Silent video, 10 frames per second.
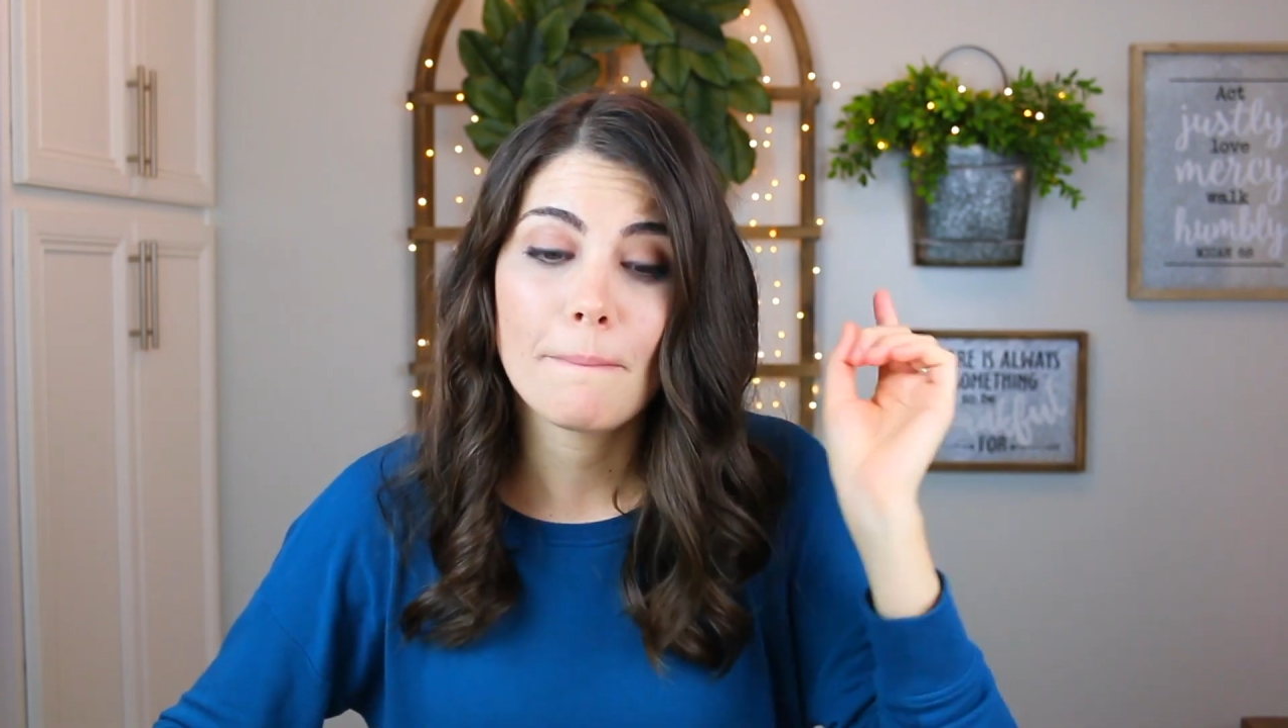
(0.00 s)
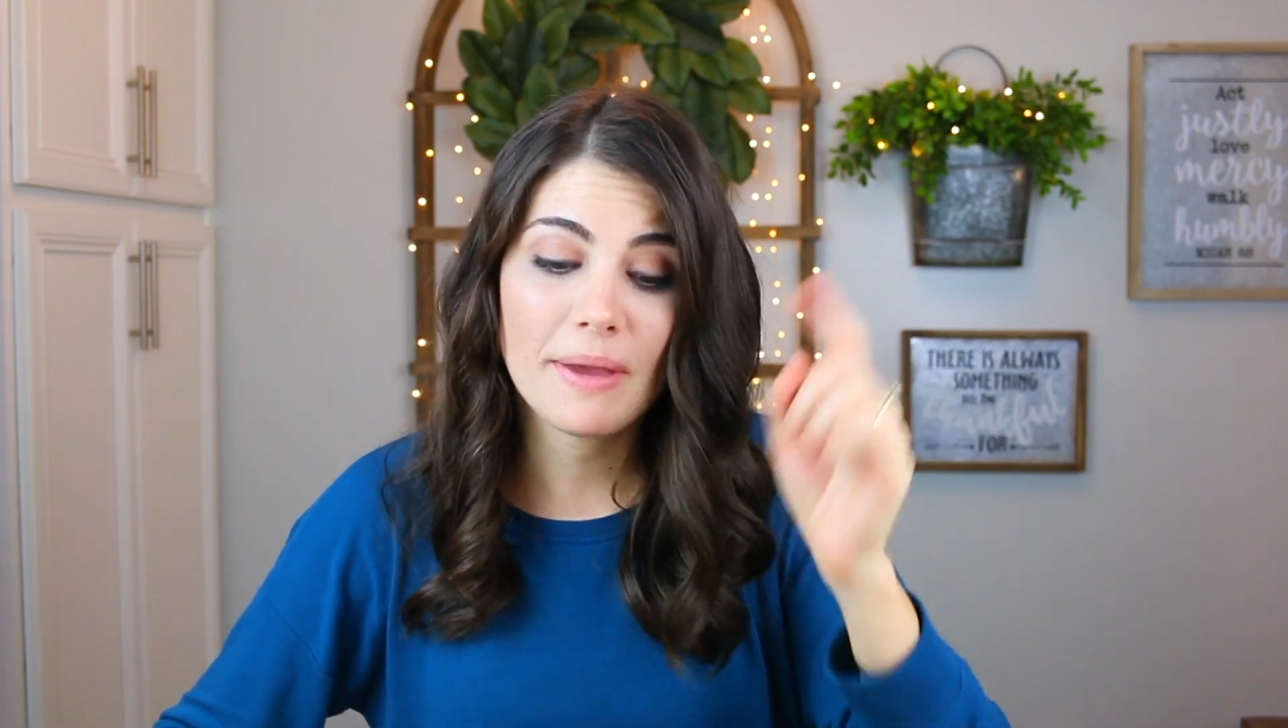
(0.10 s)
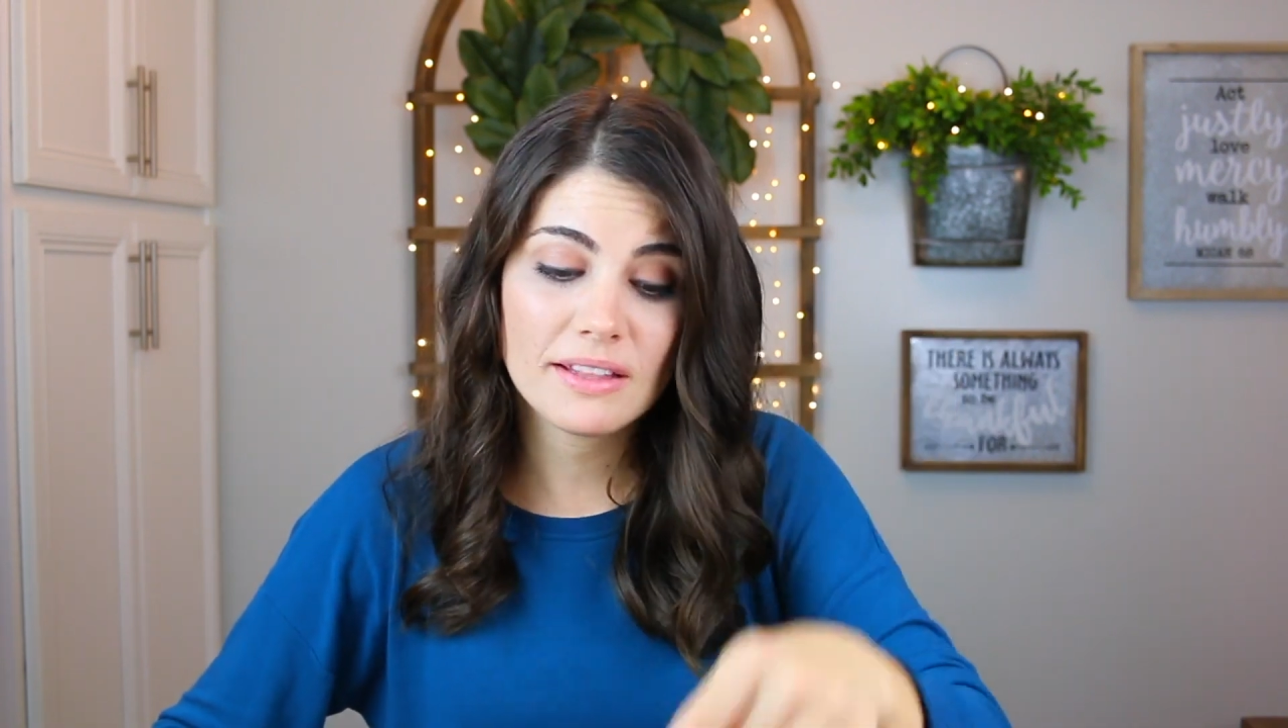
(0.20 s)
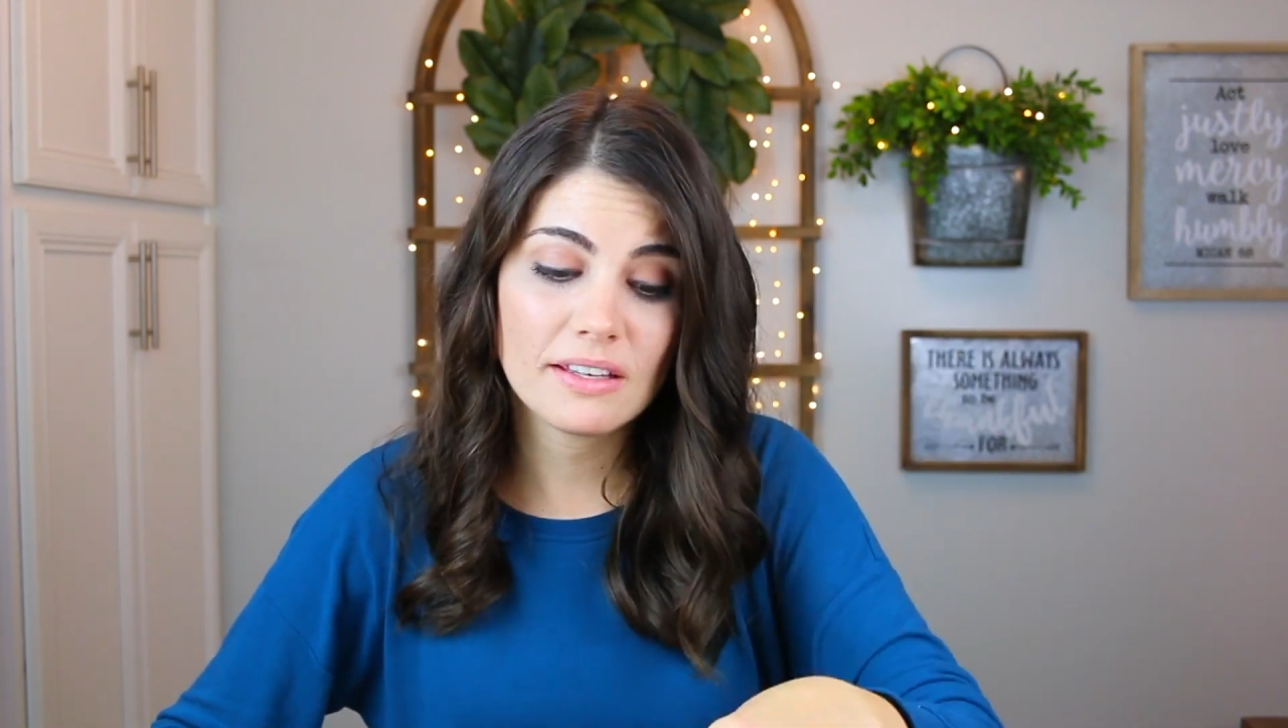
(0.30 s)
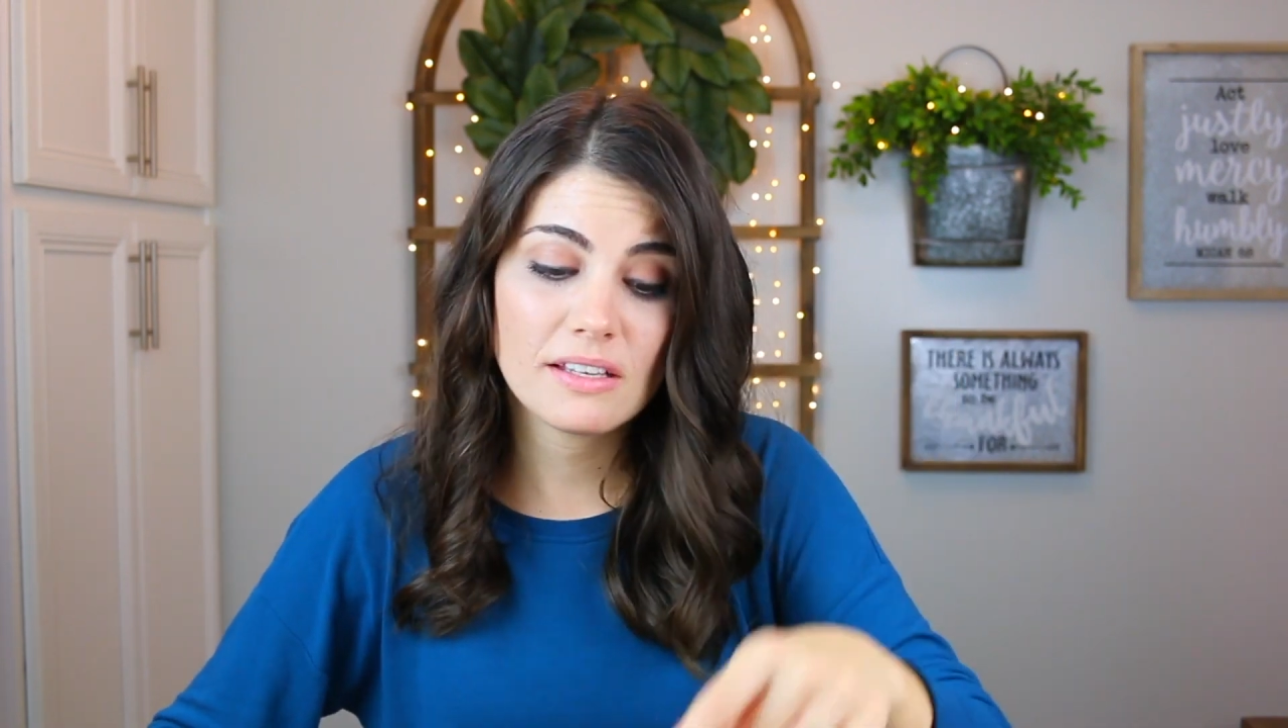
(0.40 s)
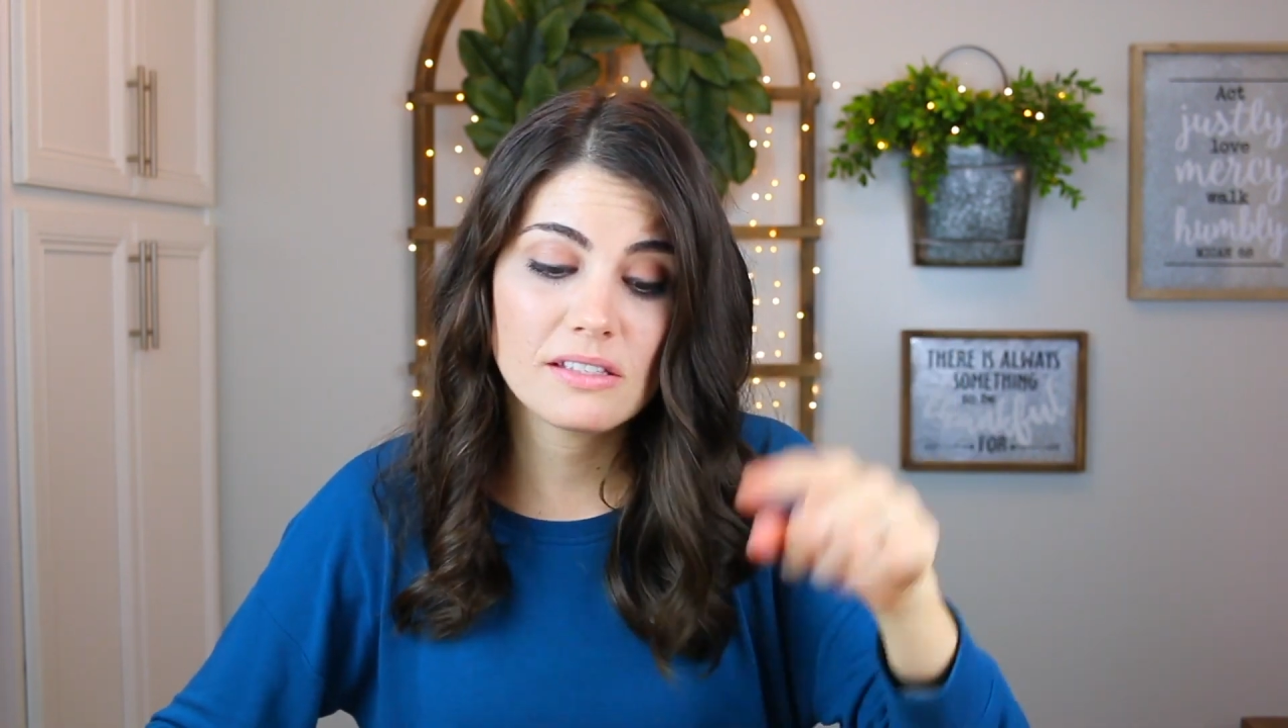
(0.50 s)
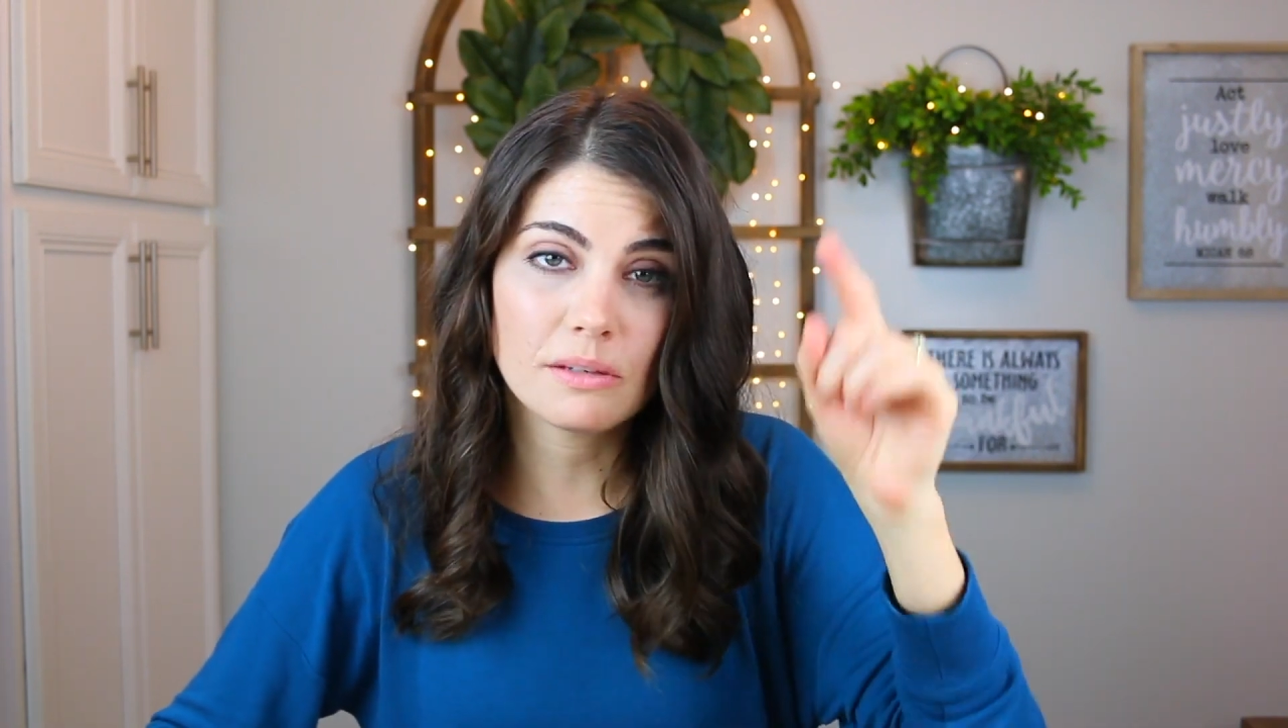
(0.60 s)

Make these,